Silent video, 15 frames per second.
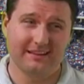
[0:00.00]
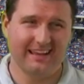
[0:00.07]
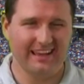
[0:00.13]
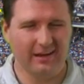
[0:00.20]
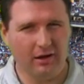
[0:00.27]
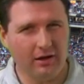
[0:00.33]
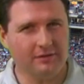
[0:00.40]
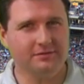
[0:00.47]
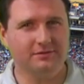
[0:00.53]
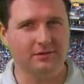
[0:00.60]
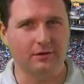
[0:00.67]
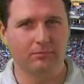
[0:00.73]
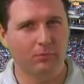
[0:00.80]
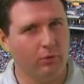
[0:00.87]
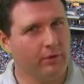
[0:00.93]
And
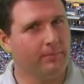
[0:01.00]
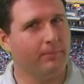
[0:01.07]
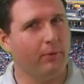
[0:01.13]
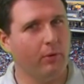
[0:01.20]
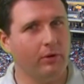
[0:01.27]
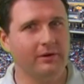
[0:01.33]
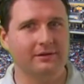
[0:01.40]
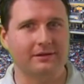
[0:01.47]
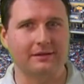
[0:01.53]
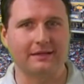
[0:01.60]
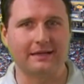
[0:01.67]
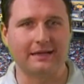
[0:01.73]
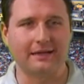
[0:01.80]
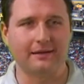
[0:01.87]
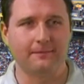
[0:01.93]
also, more
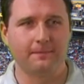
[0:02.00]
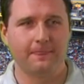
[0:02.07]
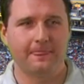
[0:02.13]
importantly,